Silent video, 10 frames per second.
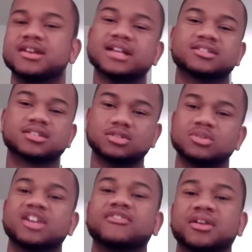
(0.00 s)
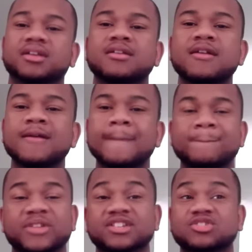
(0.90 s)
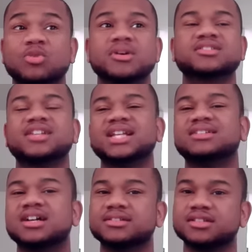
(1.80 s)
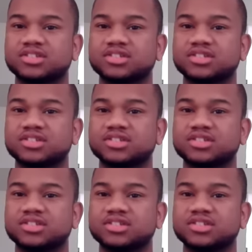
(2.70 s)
not just a 2K fan. There's so much that they've done this